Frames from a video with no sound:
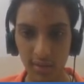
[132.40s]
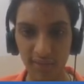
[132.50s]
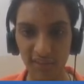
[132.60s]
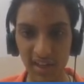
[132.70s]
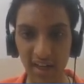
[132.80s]

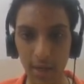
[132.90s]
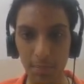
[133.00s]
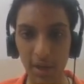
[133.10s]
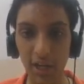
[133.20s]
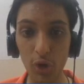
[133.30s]
Will get
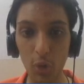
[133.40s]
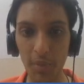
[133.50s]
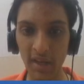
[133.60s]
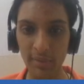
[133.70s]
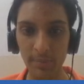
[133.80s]

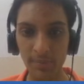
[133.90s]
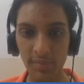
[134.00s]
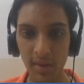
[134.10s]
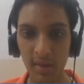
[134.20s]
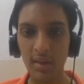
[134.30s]
bilirubin.
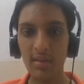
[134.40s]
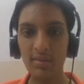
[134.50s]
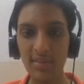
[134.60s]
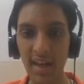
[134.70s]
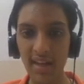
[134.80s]

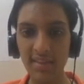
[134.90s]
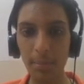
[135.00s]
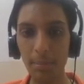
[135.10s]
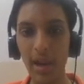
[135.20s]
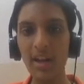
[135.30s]
Then in the
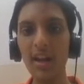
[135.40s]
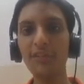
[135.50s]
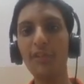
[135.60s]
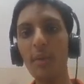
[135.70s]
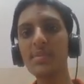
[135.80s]
blood
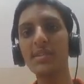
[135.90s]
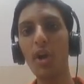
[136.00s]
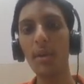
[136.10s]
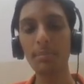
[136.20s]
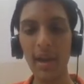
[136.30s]
it forms
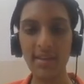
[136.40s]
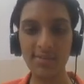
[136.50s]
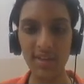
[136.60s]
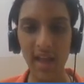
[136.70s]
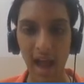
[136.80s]
complex
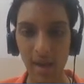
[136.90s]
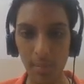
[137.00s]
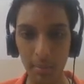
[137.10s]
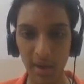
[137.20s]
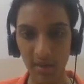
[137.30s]
with
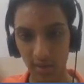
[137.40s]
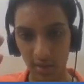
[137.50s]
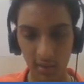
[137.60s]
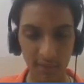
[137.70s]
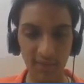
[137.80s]
albumin.
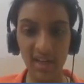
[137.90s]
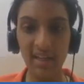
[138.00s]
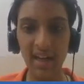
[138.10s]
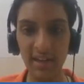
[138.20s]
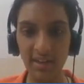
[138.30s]
When
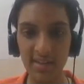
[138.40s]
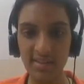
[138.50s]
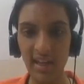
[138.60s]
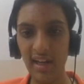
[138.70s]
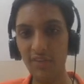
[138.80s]
it enters
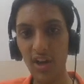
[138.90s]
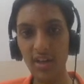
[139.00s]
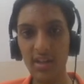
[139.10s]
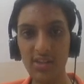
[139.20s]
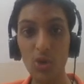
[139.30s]
the liver,
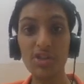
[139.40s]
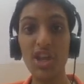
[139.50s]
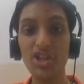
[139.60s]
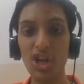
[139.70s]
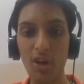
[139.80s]

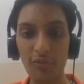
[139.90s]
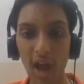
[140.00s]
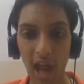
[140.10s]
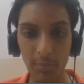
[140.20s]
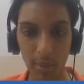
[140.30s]
dissociation of
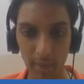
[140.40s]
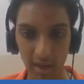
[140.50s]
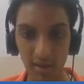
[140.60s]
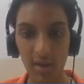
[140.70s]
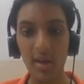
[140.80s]
albumin.
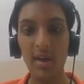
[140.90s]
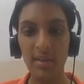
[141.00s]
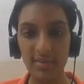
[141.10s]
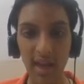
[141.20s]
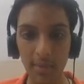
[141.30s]

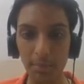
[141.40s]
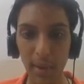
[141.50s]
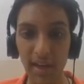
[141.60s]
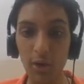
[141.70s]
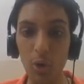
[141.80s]
Then
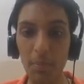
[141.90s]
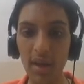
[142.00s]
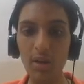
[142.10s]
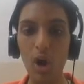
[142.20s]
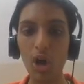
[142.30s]

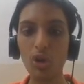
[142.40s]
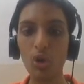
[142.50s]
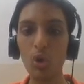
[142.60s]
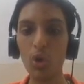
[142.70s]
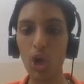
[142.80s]
bilirubin on
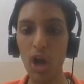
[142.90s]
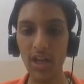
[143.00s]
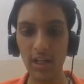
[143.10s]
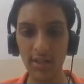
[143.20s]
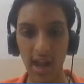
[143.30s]

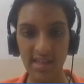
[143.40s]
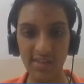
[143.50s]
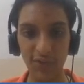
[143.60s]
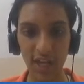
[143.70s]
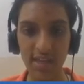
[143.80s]
glucuronyl
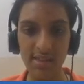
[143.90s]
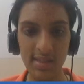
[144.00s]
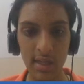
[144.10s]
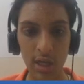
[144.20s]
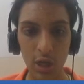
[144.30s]
transferase,
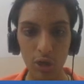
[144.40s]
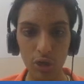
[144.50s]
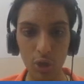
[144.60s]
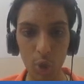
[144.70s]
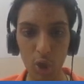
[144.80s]

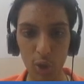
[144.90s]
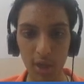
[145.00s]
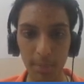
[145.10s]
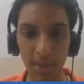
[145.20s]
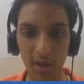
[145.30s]

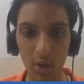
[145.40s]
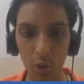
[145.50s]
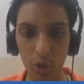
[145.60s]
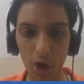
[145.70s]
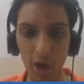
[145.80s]
2-UDP
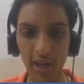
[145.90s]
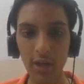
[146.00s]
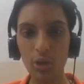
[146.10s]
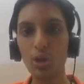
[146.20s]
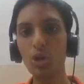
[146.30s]

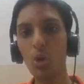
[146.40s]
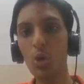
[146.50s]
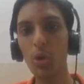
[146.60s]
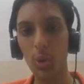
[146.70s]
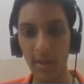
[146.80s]
glucuronate to
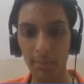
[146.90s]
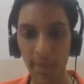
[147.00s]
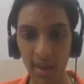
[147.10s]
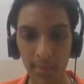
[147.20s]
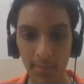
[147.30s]
2-UDP